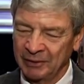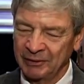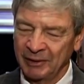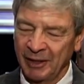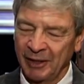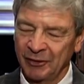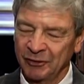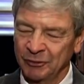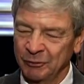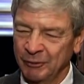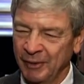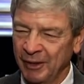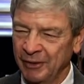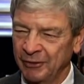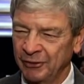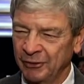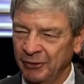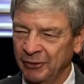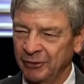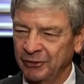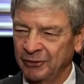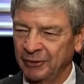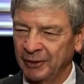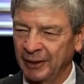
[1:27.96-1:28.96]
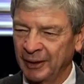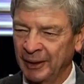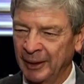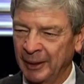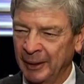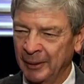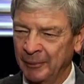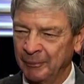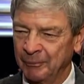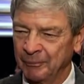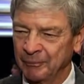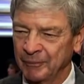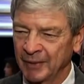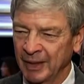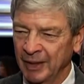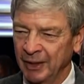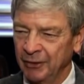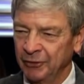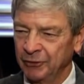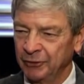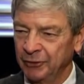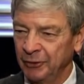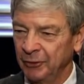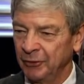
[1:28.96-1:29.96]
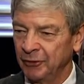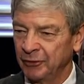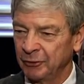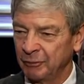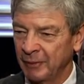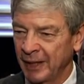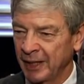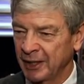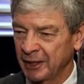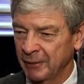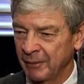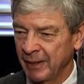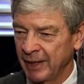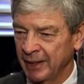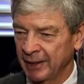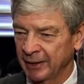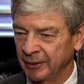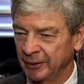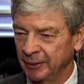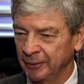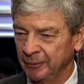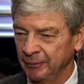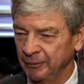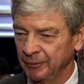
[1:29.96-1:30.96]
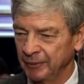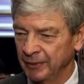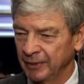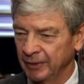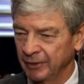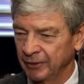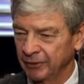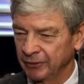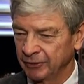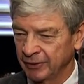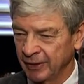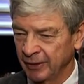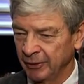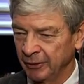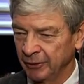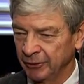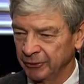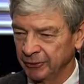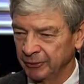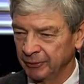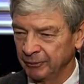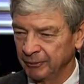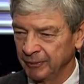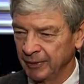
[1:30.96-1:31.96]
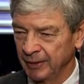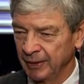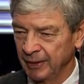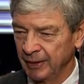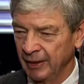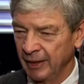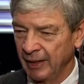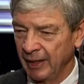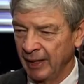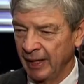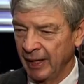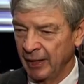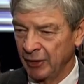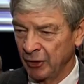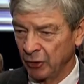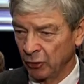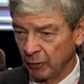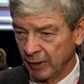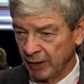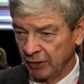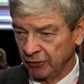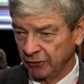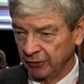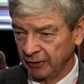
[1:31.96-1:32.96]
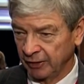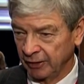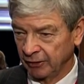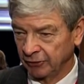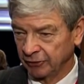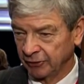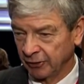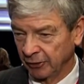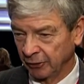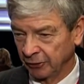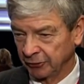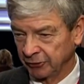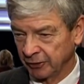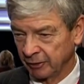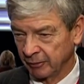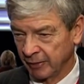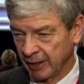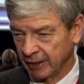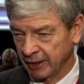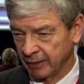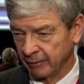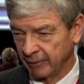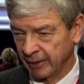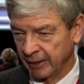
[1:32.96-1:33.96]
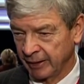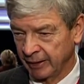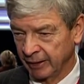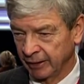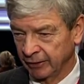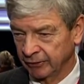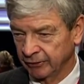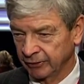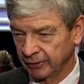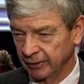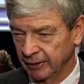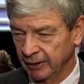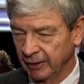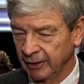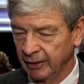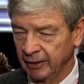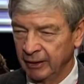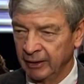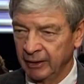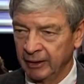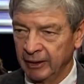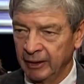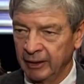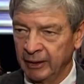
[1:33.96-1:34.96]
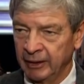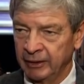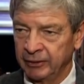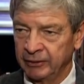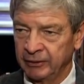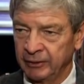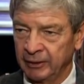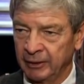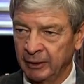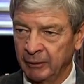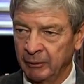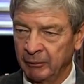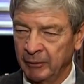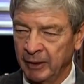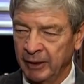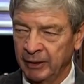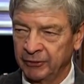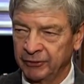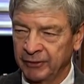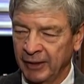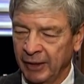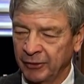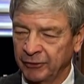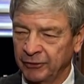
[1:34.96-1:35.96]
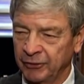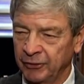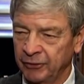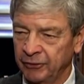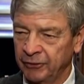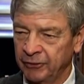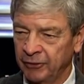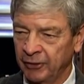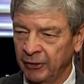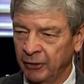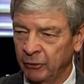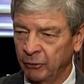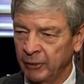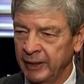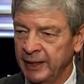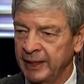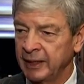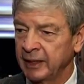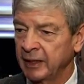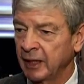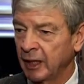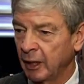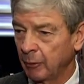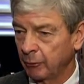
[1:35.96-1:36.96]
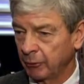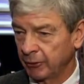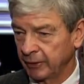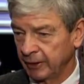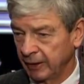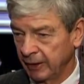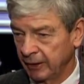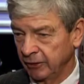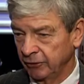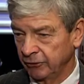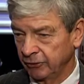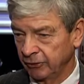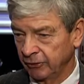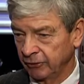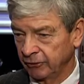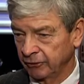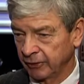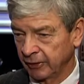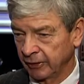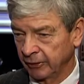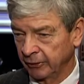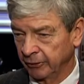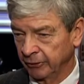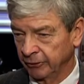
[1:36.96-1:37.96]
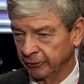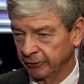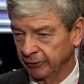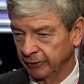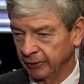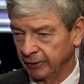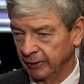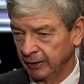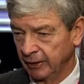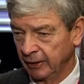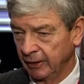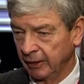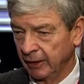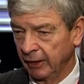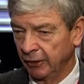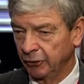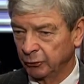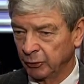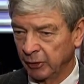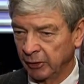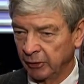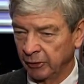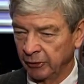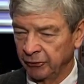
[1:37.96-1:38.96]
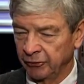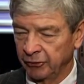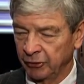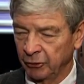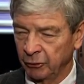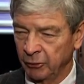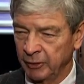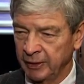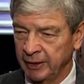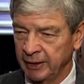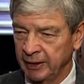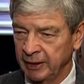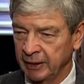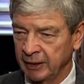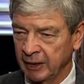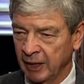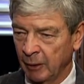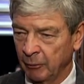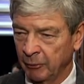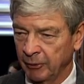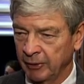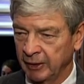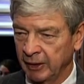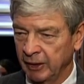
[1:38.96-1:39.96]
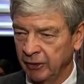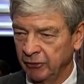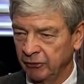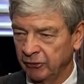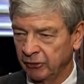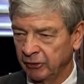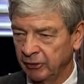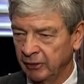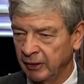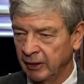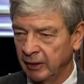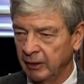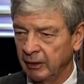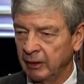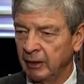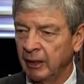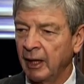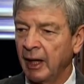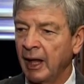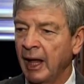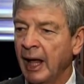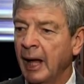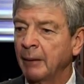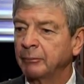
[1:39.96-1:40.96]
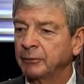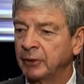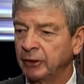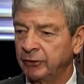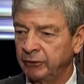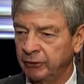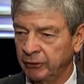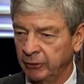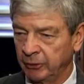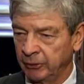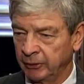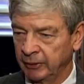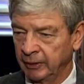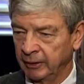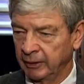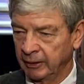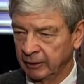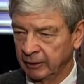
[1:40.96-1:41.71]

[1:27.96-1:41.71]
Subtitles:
The test measures students' mathematical skills and their reasoning skills in mathematics. It assesses their reading comprehension skills as well as their reading comprehension aptitude.